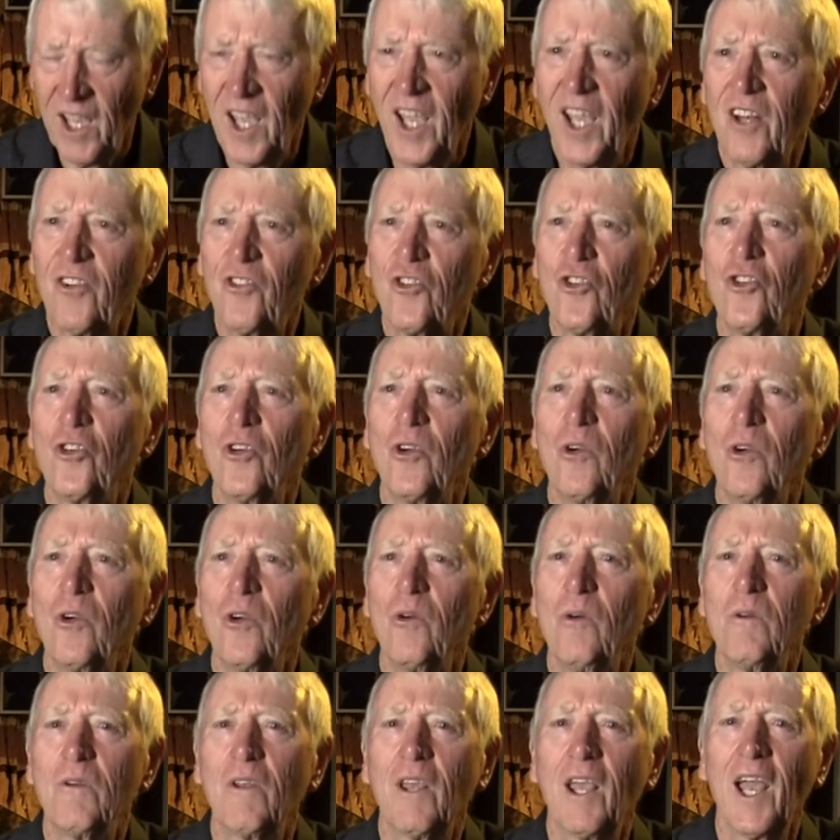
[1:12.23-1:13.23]
can't
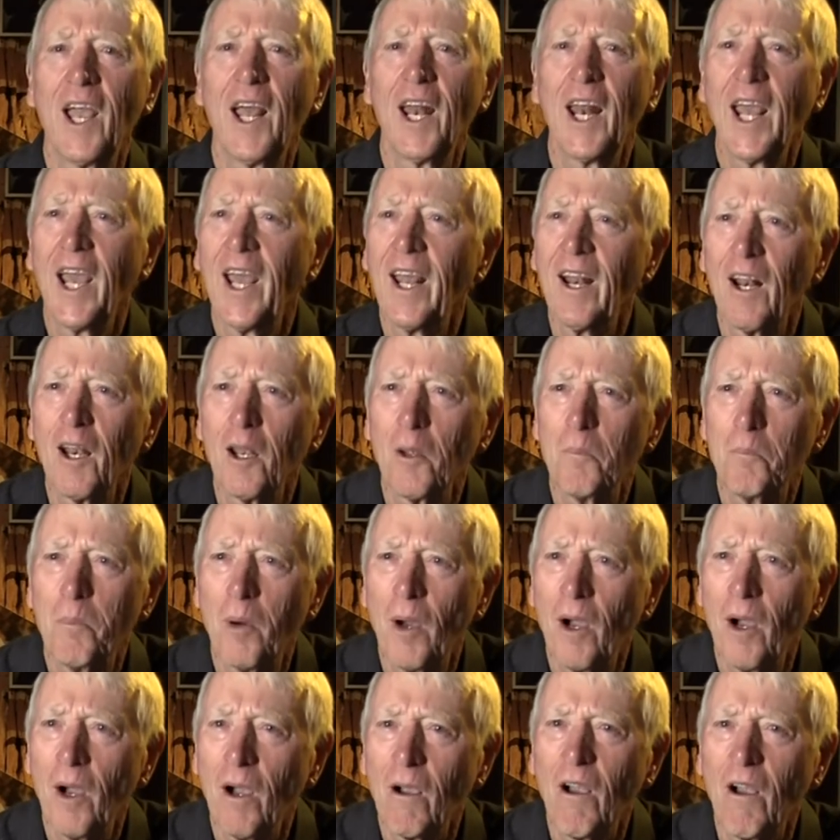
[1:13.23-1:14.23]
shoot, can't
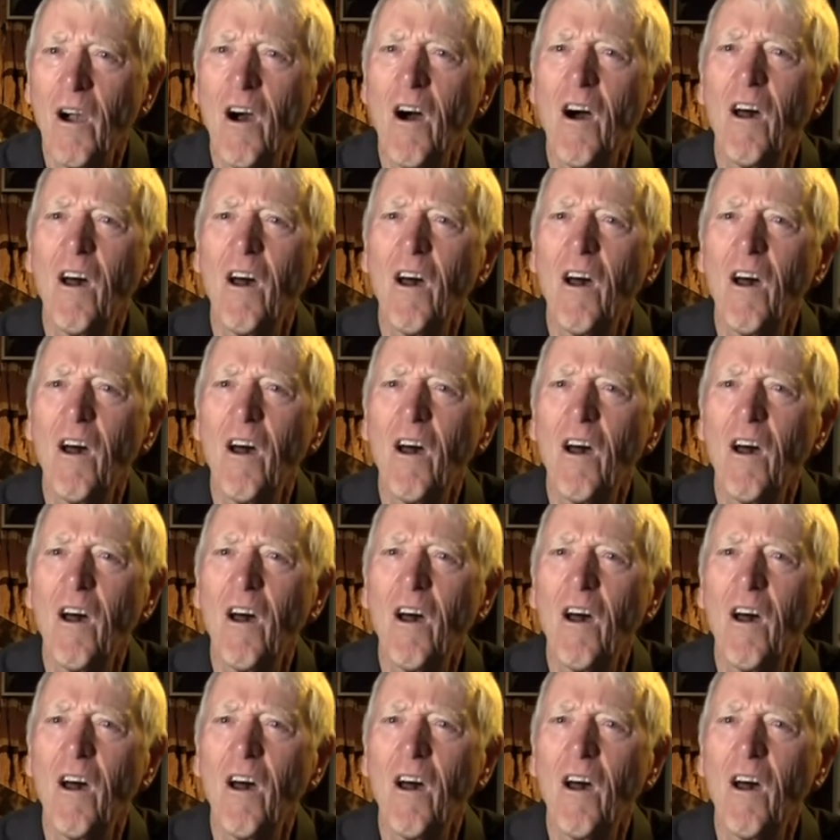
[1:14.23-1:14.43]
handle the puck.